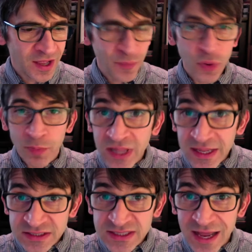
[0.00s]

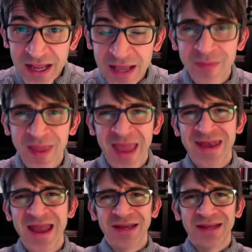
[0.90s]
placed on him, and
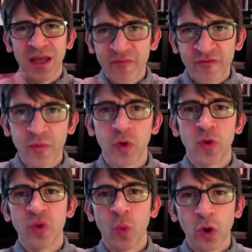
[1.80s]
not comfortable
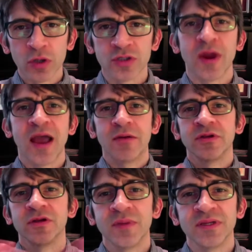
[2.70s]
with the world around
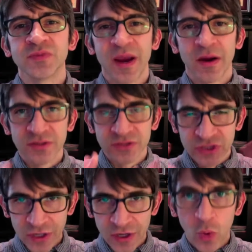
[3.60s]
him, his
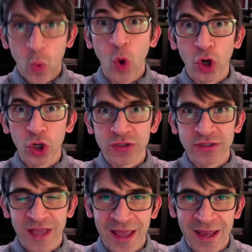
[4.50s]
parents' world,
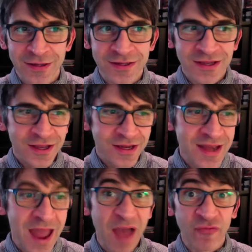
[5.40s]
and
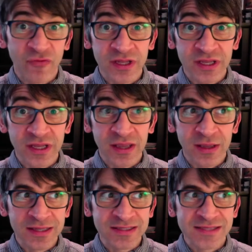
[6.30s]
not really
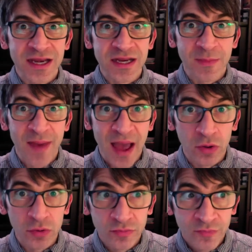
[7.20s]
excited
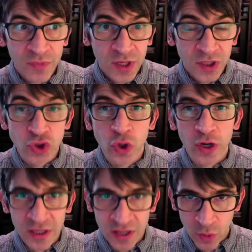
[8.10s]
about
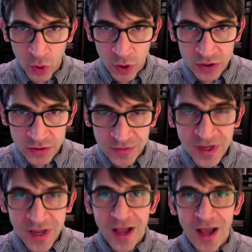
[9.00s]
joining that world.
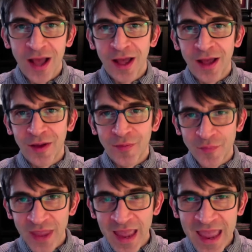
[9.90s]

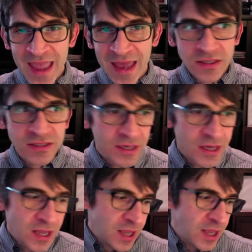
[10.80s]
And
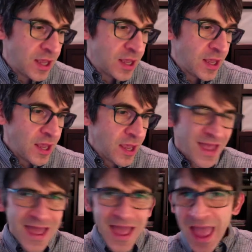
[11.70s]

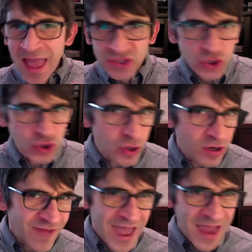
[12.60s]
as a sort
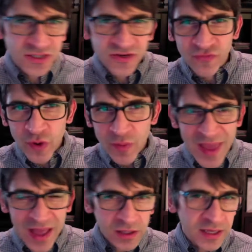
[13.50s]
of act of
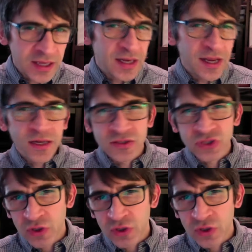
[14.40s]
rebellion and a sort